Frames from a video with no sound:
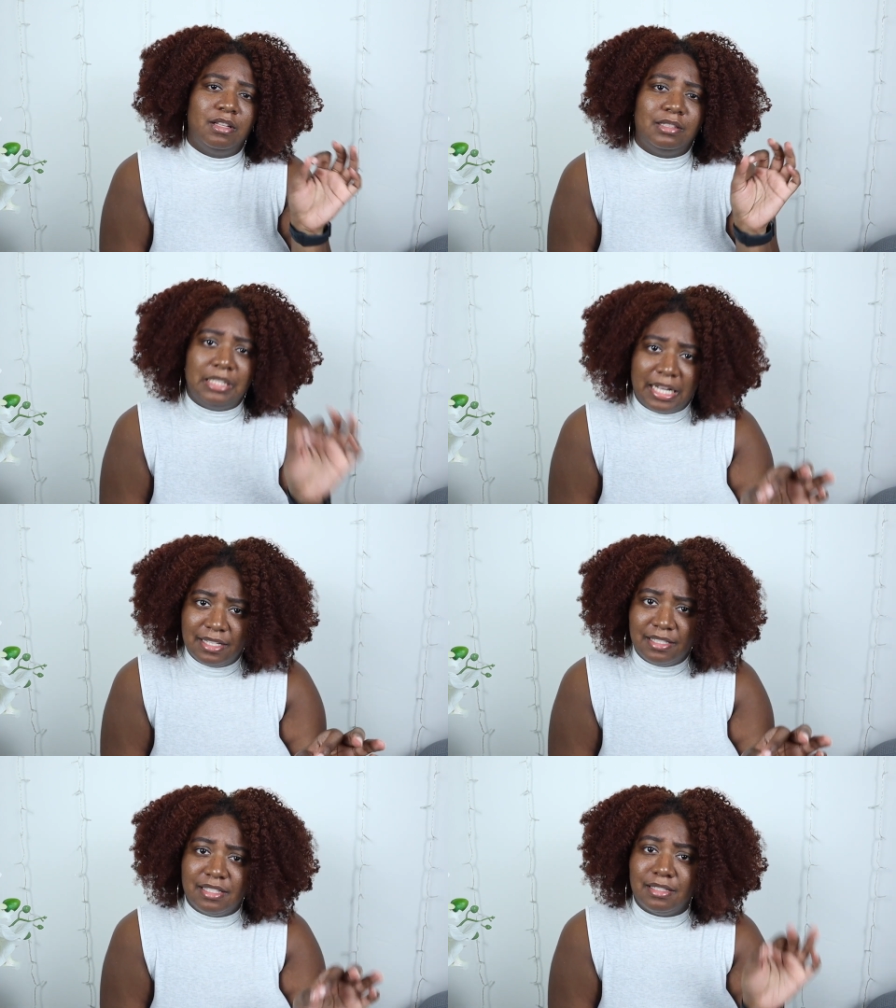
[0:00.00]

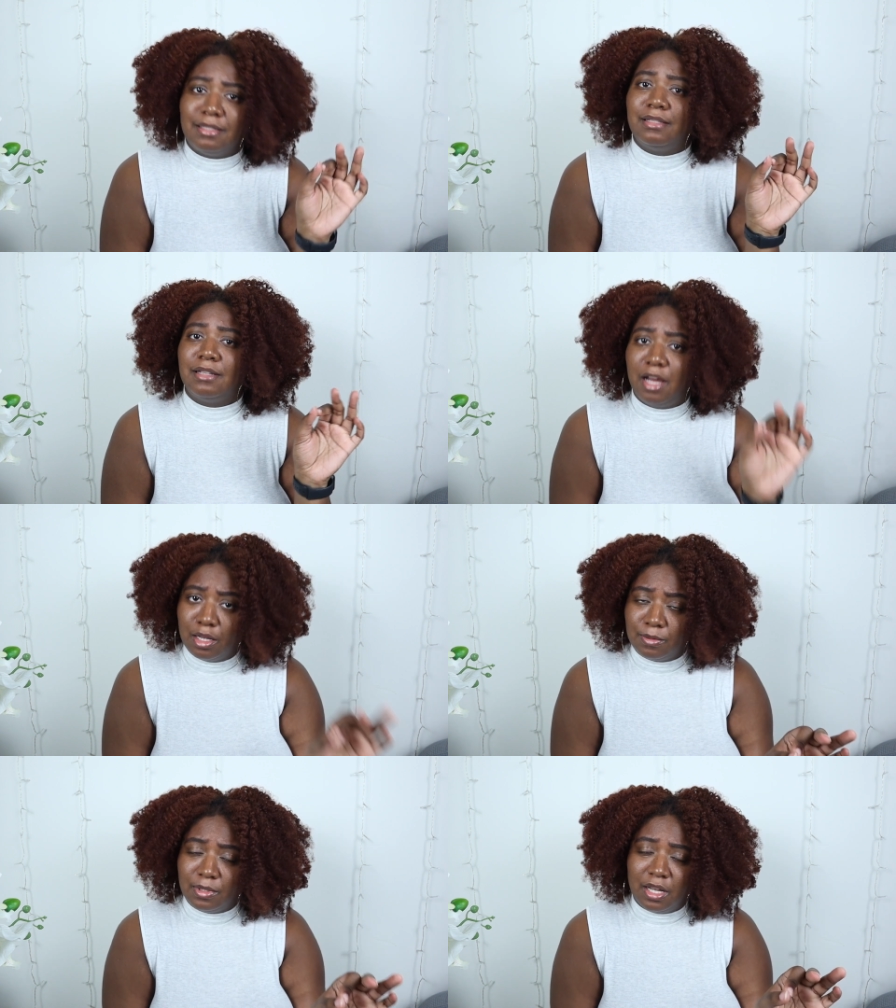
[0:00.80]
licensed
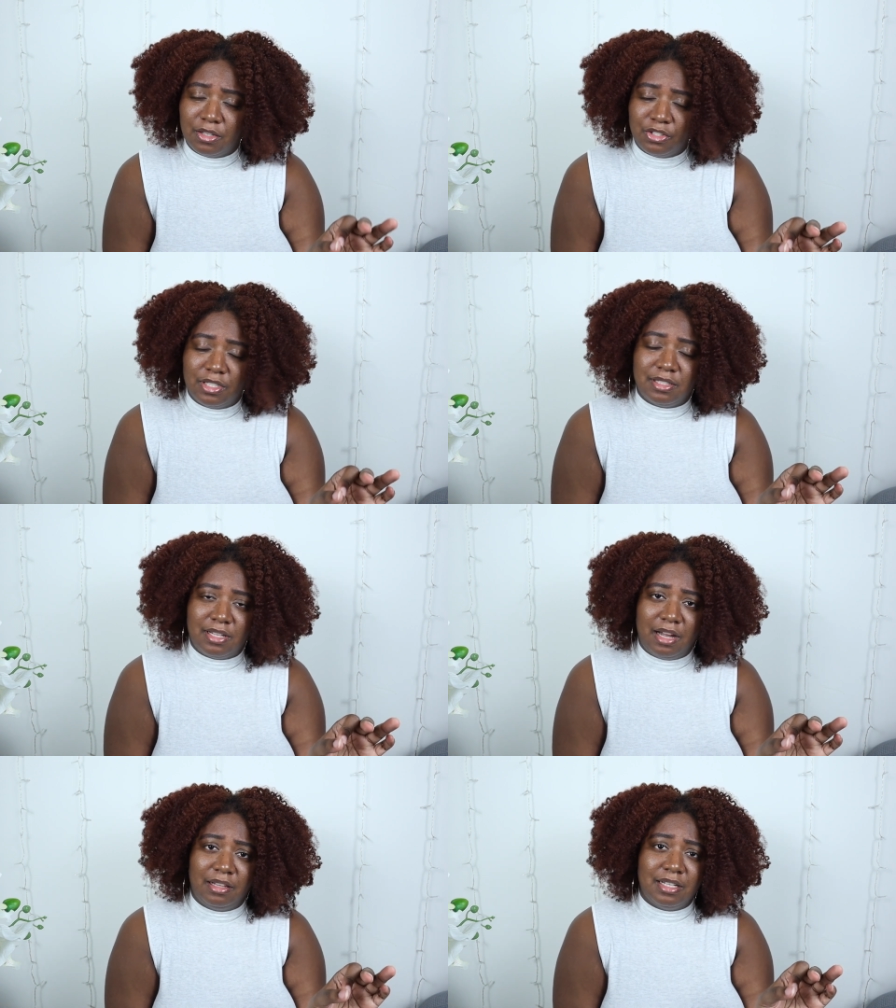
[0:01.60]
cosmetologists and
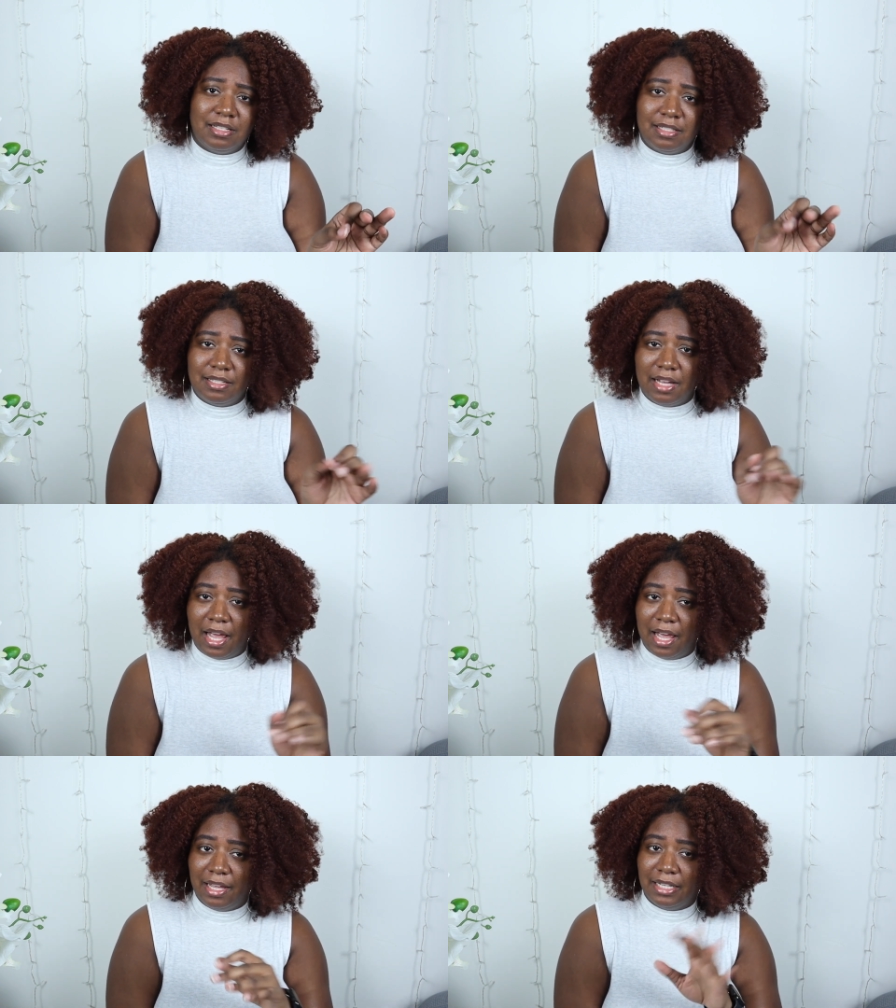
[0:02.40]
stylists,
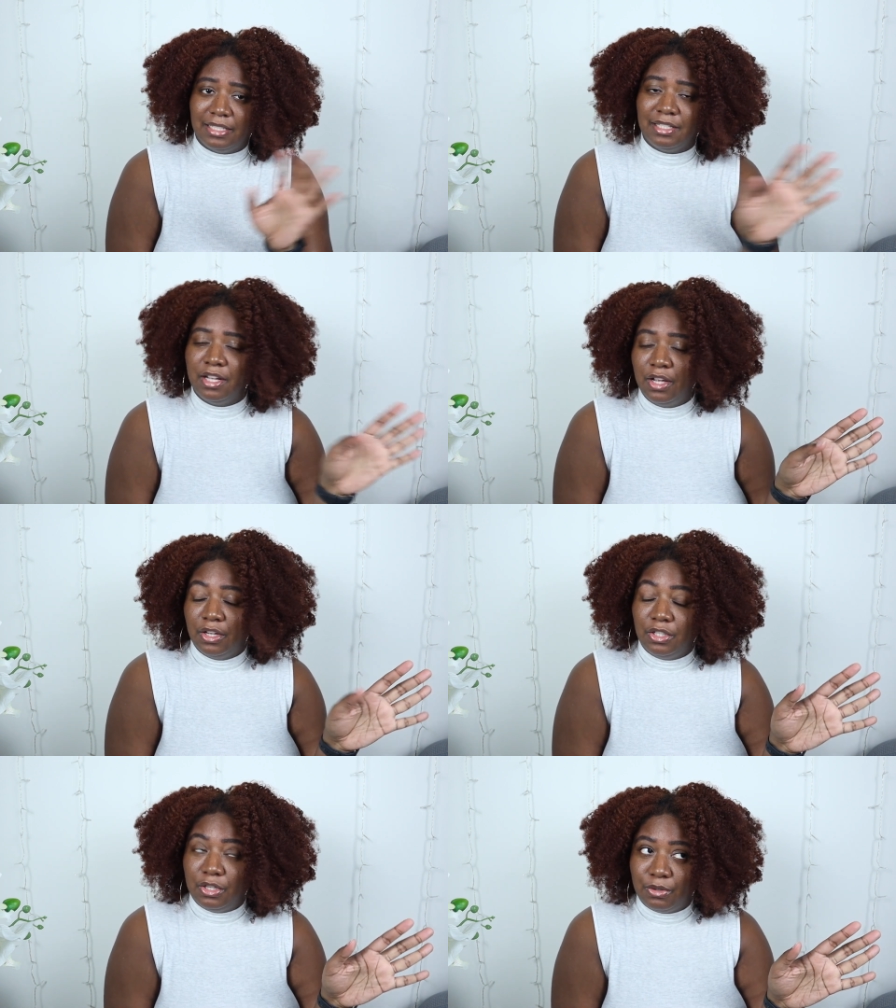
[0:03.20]
and
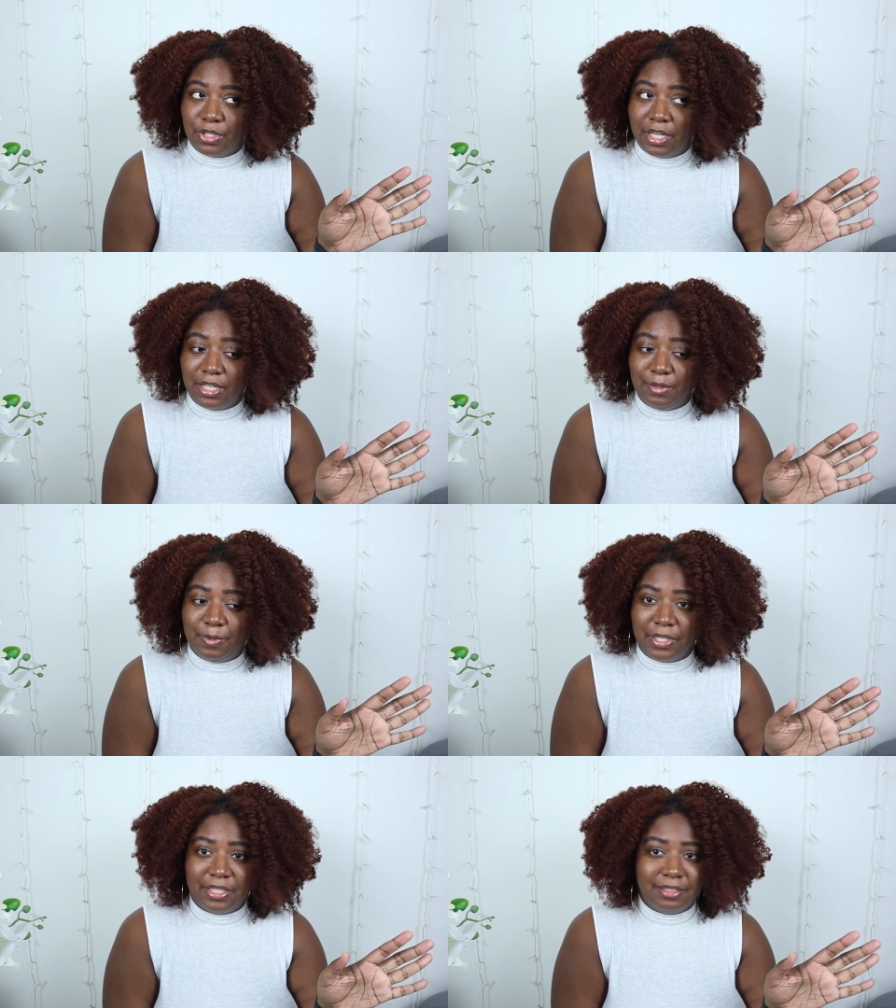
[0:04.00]
no shade,
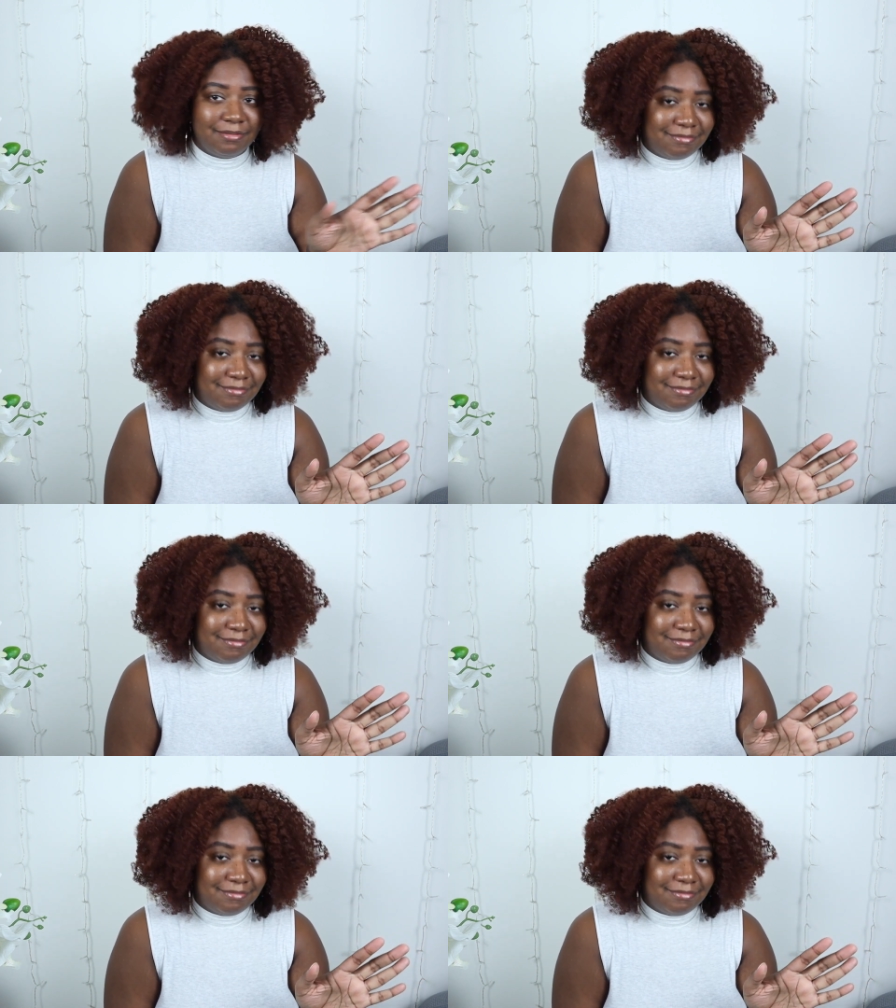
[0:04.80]
but